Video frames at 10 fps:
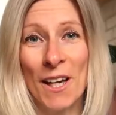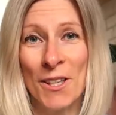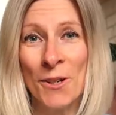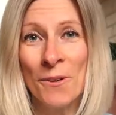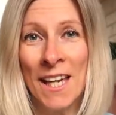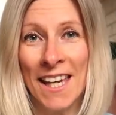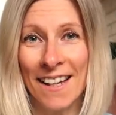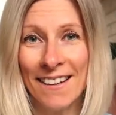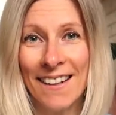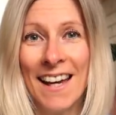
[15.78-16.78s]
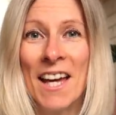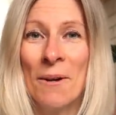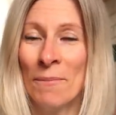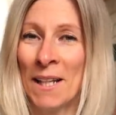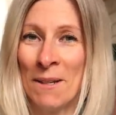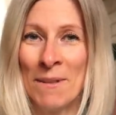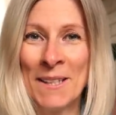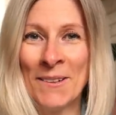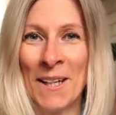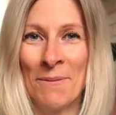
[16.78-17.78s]
you are new here, my name
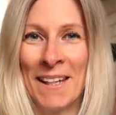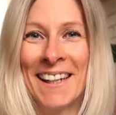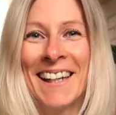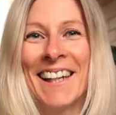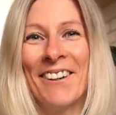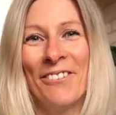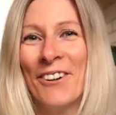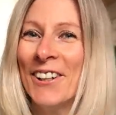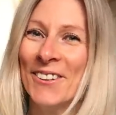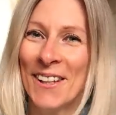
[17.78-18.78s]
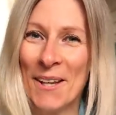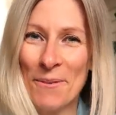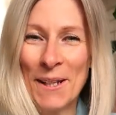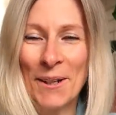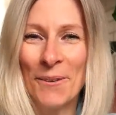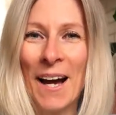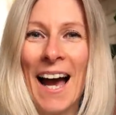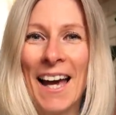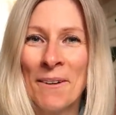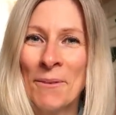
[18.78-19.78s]
is Noemi. For today's video
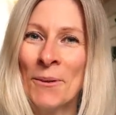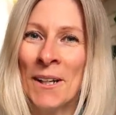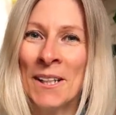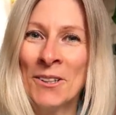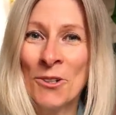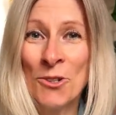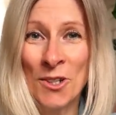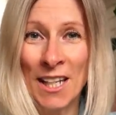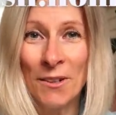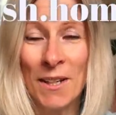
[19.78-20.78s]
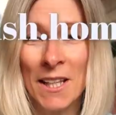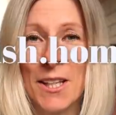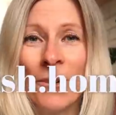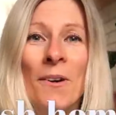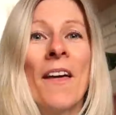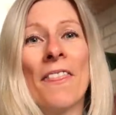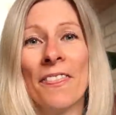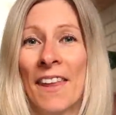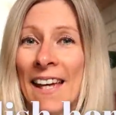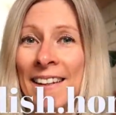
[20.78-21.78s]
I am going to share with you
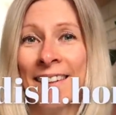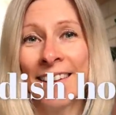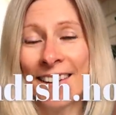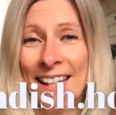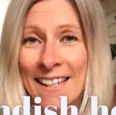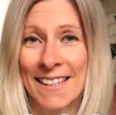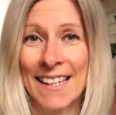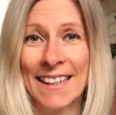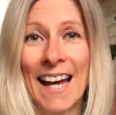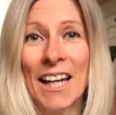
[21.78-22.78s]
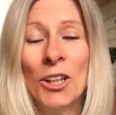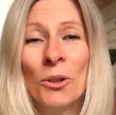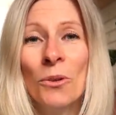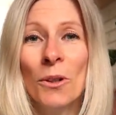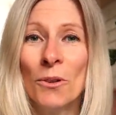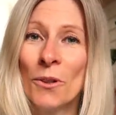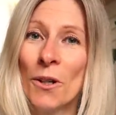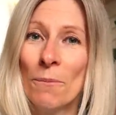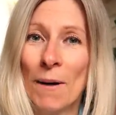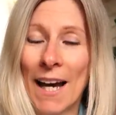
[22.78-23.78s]
10 things that I no
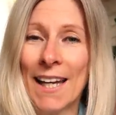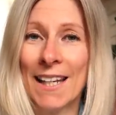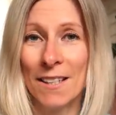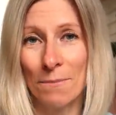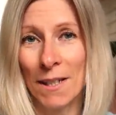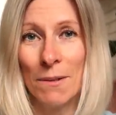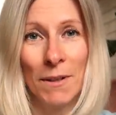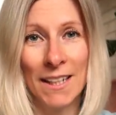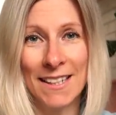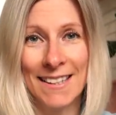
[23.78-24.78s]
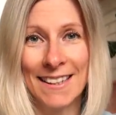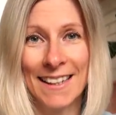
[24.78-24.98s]
longer buy as a minimalist.